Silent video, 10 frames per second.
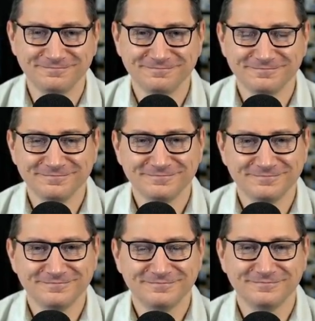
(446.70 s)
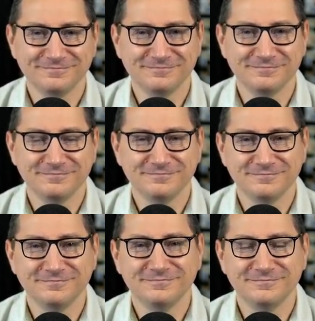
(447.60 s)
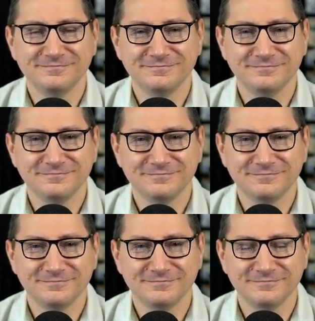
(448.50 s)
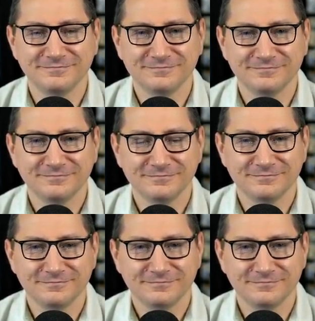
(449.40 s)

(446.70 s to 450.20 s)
(silent)